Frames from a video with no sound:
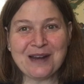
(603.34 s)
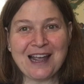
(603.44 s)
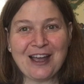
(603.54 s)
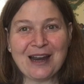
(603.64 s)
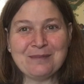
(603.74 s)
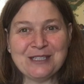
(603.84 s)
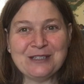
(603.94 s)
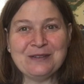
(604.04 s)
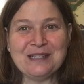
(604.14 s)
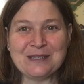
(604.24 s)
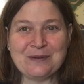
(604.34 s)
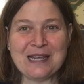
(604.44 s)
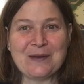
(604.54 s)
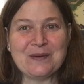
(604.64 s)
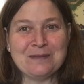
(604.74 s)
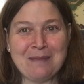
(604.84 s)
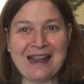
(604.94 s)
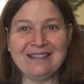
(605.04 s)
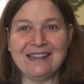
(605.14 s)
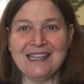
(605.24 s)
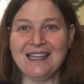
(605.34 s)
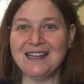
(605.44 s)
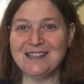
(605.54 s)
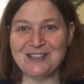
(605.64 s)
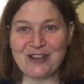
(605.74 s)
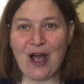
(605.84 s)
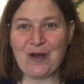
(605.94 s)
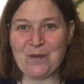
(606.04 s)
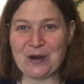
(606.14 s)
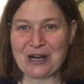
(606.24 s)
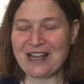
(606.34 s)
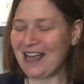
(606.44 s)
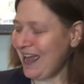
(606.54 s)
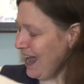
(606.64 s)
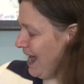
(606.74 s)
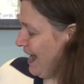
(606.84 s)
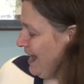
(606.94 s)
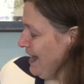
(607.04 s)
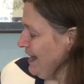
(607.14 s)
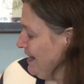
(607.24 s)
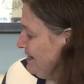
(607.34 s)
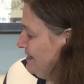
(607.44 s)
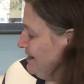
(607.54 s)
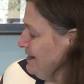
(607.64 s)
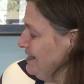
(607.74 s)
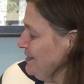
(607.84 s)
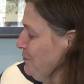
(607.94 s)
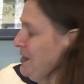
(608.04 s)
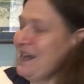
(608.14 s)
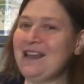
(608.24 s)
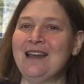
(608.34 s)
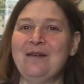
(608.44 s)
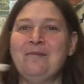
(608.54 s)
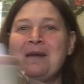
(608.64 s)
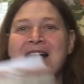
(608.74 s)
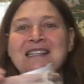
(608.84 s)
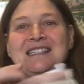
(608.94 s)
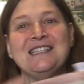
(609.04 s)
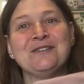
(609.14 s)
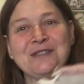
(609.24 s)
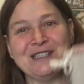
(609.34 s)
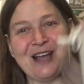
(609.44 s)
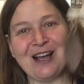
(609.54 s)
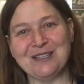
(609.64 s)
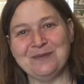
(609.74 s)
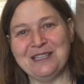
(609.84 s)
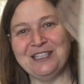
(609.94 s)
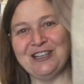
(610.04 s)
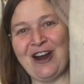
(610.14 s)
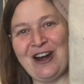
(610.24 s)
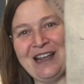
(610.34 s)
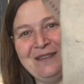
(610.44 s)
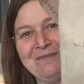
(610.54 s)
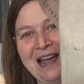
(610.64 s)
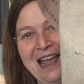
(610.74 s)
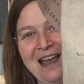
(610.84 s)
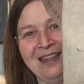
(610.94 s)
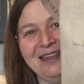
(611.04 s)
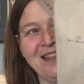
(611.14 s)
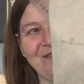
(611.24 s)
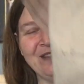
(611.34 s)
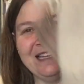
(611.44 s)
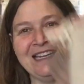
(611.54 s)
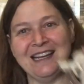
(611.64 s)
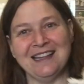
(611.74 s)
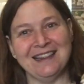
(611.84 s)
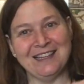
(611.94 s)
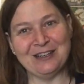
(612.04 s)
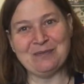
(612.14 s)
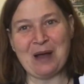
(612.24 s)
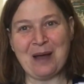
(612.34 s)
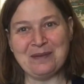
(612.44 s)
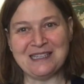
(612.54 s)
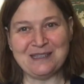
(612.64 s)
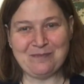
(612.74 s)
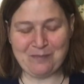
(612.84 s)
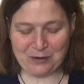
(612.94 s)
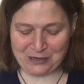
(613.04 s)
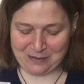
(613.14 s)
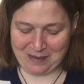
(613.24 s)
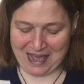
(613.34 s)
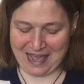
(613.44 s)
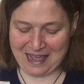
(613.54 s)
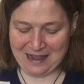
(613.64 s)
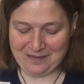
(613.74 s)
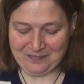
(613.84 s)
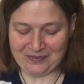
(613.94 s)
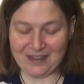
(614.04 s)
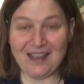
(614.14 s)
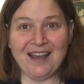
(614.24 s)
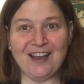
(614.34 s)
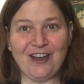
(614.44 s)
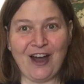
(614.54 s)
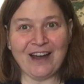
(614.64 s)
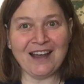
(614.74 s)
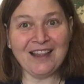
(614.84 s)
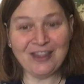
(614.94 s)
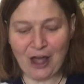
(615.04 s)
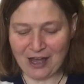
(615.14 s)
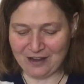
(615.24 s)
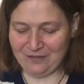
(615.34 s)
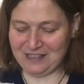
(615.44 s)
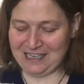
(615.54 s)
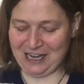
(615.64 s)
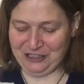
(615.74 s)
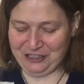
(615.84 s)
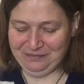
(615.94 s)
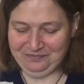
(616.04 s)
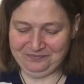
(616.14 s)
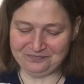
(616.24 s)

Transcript: I got up to this week was mainly sock work. And this week, my Cyril socks, which are in my lovely Little Bobbins birdie bag, got a lot of attention.